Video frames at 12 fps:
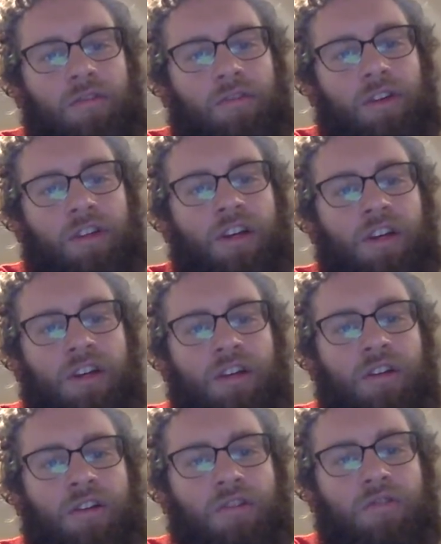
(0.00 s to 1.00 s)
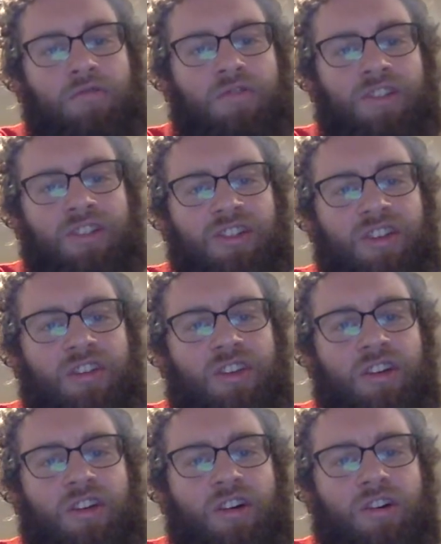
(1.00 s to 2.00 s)
forget all the reasons
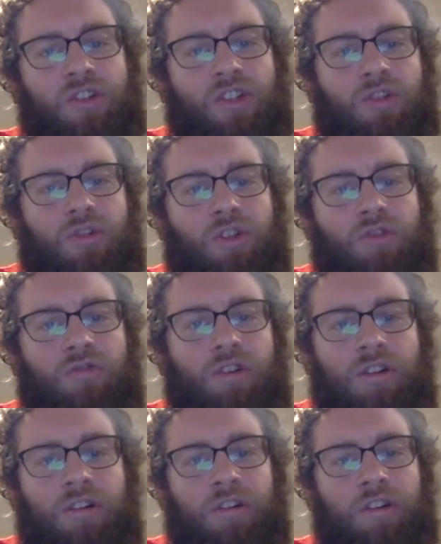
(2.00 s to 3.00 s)
they all chose to run.